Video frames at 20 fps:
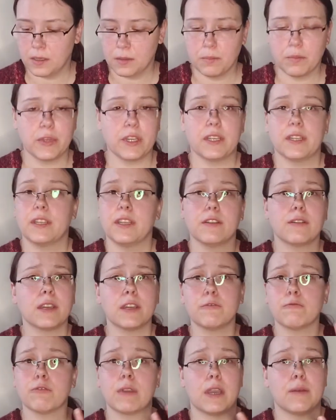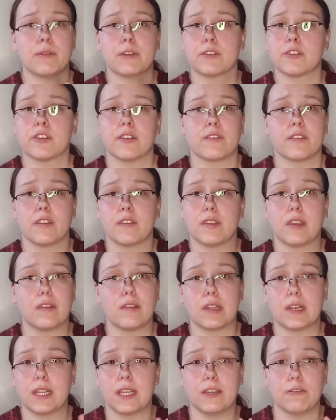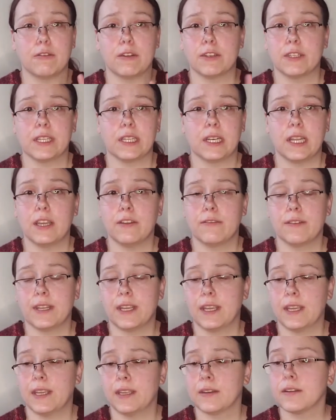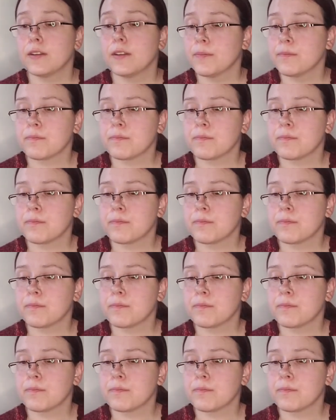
But you can wrap it just as easily around your left hand,